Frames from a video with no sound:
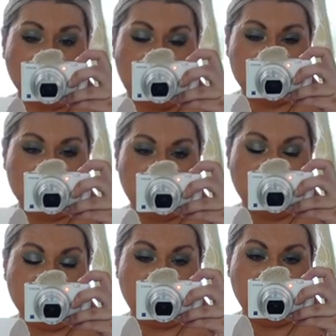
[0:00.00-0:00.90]
so I had to
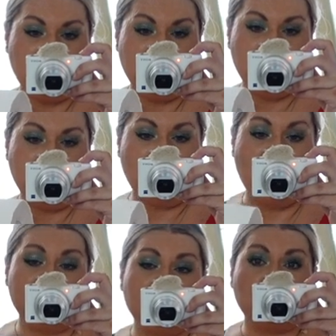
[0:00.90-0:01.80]
bring the bin in,
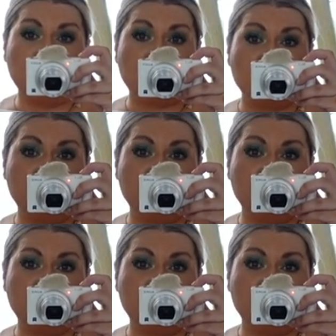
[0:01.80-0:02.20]
and I'm also